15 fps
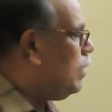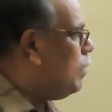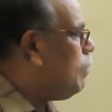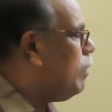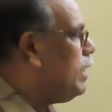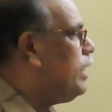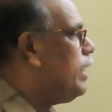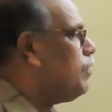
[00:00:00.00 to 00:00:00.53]

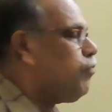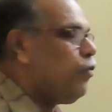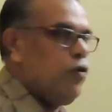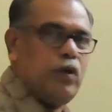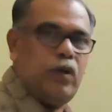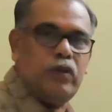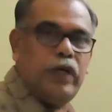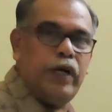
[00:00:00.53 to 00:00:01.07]
building
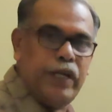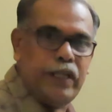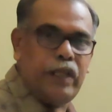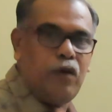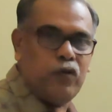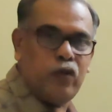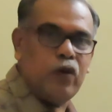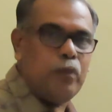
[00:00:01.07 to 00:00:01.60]
for
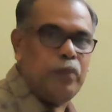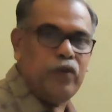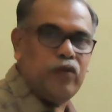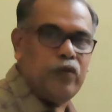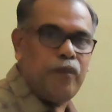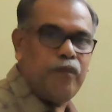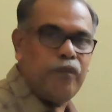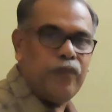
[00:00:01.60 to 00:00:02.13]
30,000
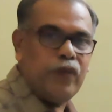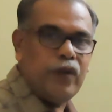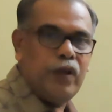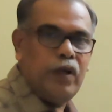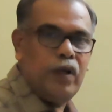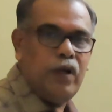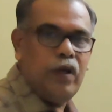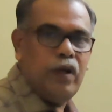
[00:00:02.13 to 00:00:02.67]
rupees.
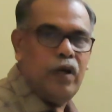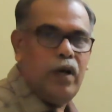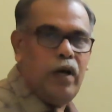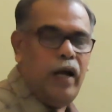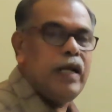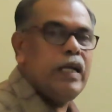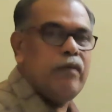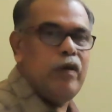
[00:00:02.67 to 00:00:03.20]

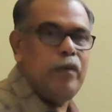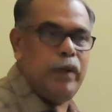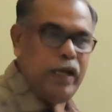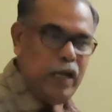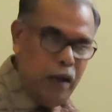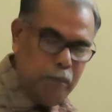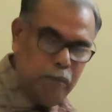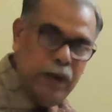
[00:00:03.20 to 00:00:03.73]
Entry will
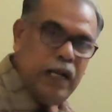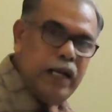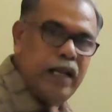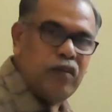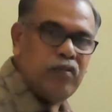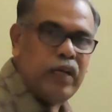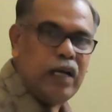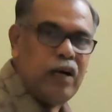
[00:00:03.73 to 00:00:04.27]
be
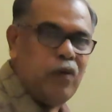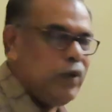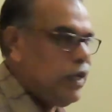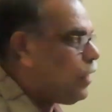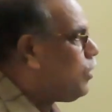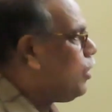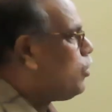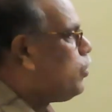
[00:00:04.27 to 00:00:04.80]
buildings account
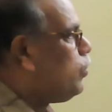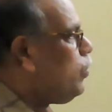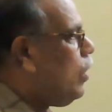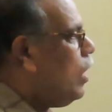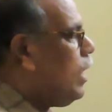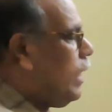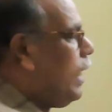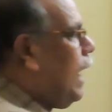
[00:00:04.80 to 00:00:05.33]
debtor to
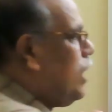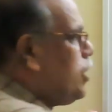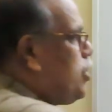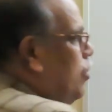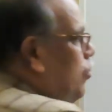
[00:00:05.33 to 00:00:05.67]
cash.